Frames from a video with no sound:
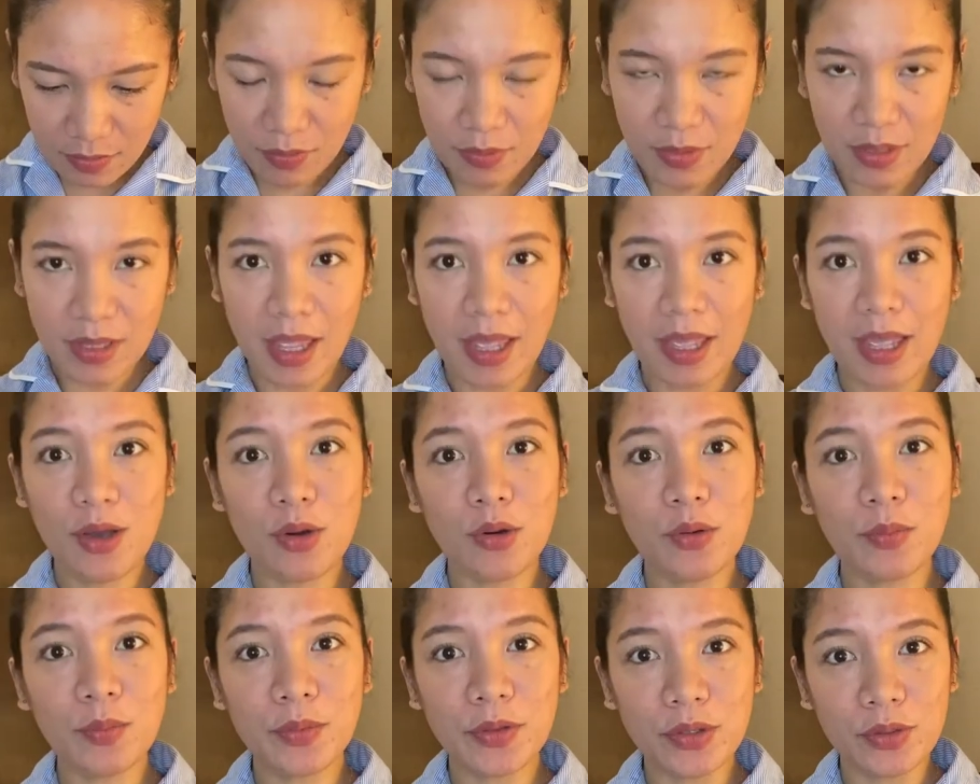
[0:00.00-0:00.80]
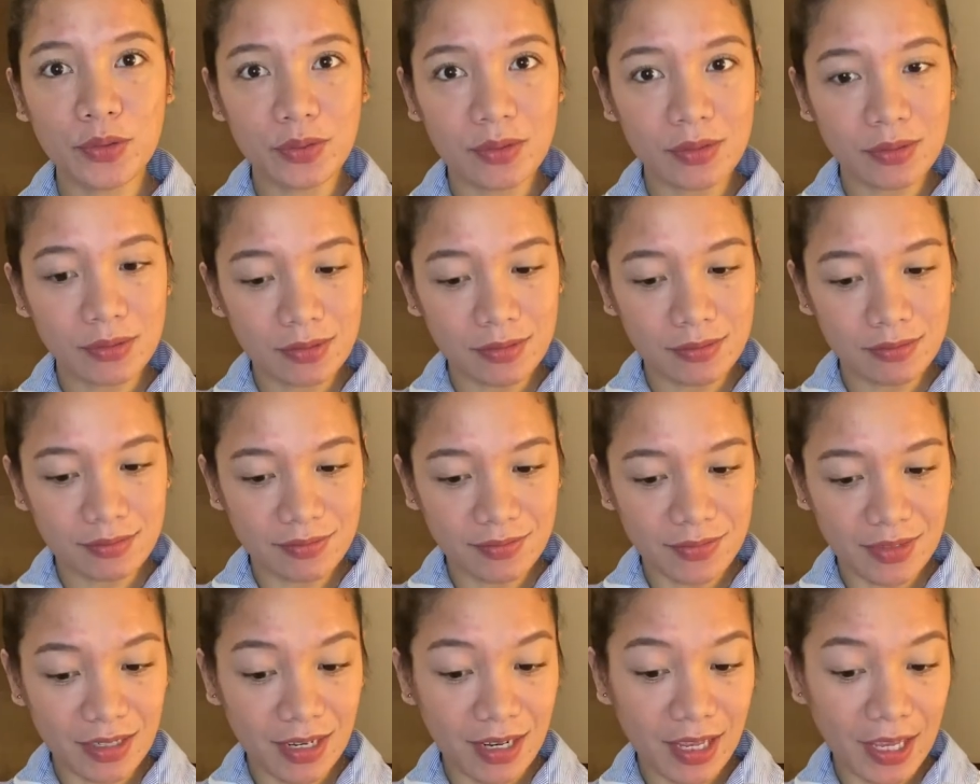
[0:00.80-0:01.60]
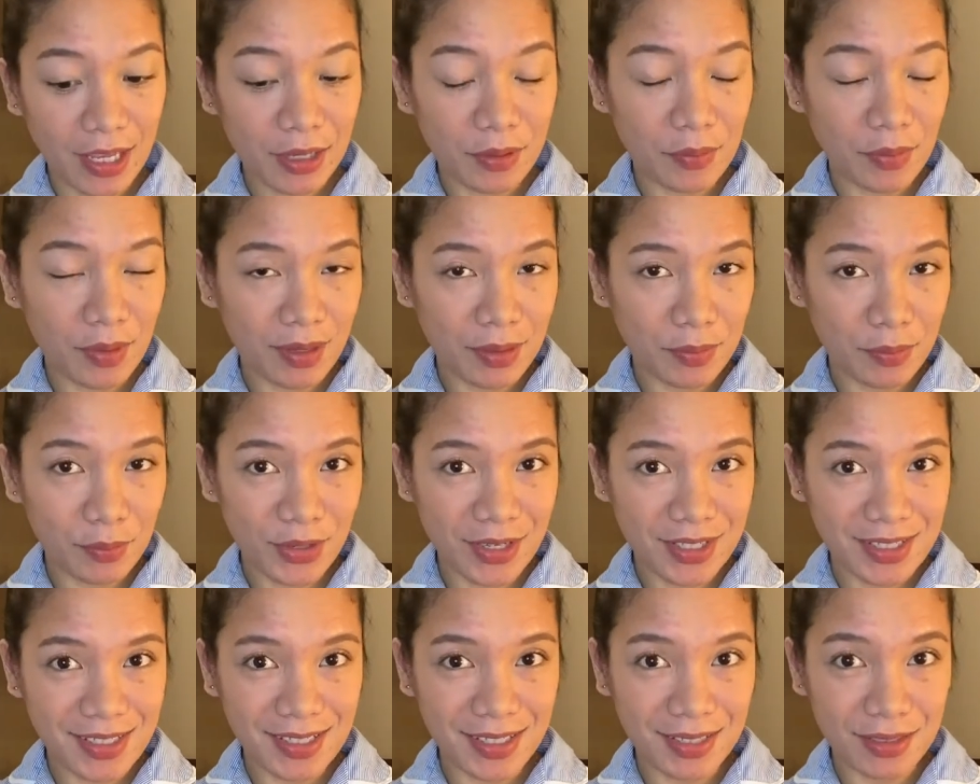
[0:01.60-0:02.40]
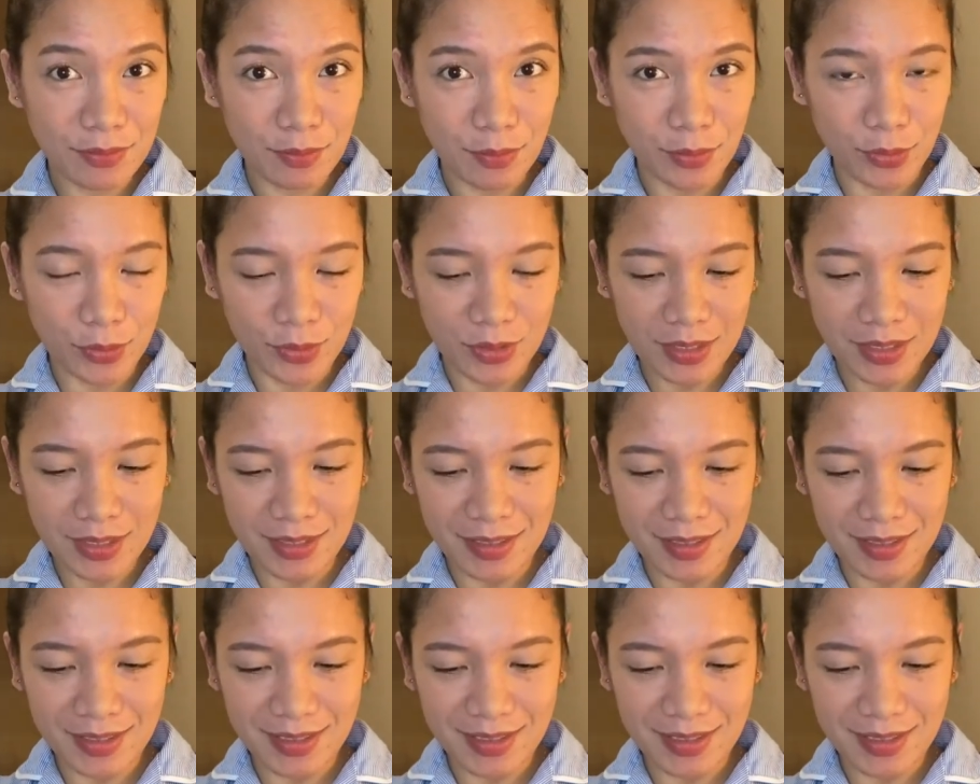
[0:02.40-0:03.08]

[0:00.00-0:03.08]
But I hope you like my present food.